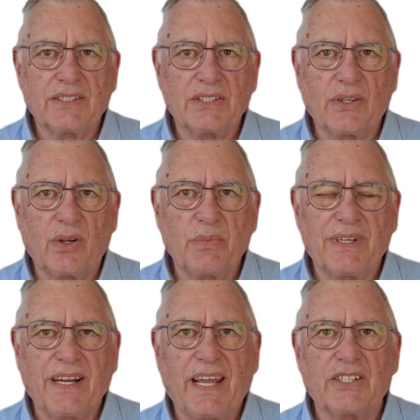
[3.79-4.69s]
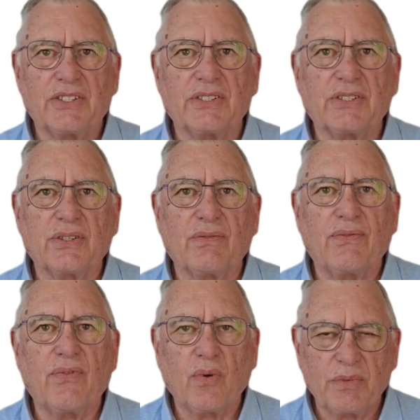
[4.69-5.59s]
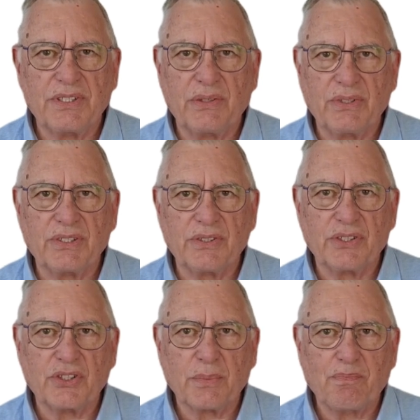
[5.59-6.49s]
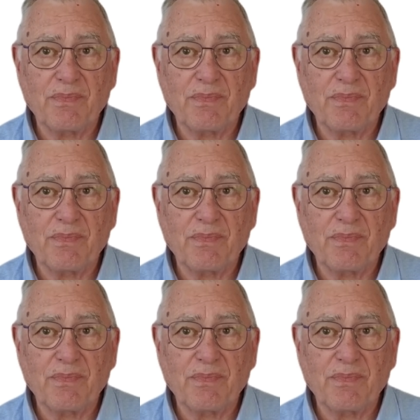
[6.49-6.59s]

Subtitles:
Solomon Asch's conformity research.